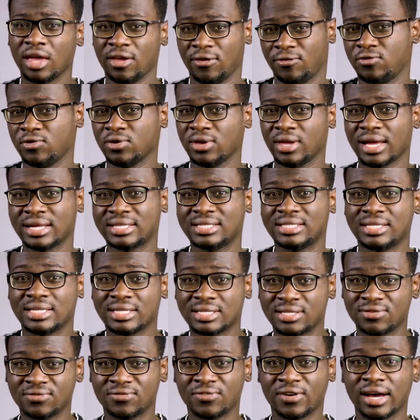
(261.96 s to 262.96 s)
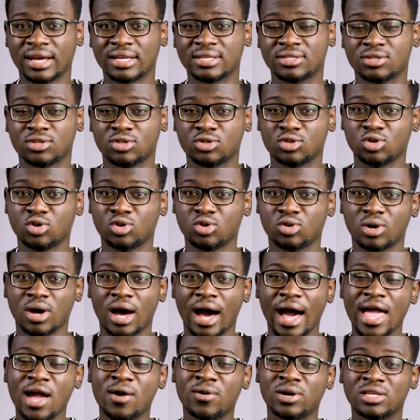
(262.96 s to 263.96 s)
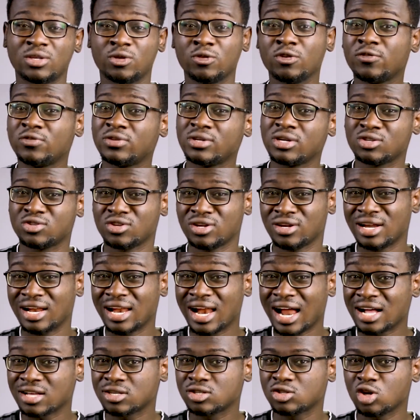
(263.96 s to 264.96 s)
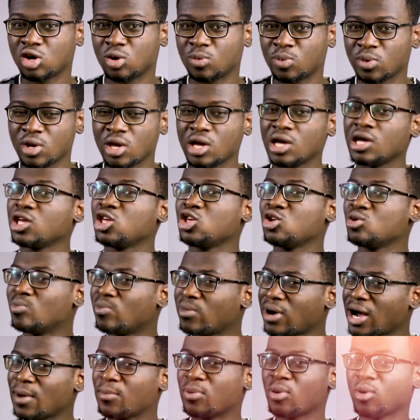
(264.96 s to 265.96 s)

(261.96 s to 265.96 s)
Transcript: if you get this device. So iOS 15 is not the last stop. You might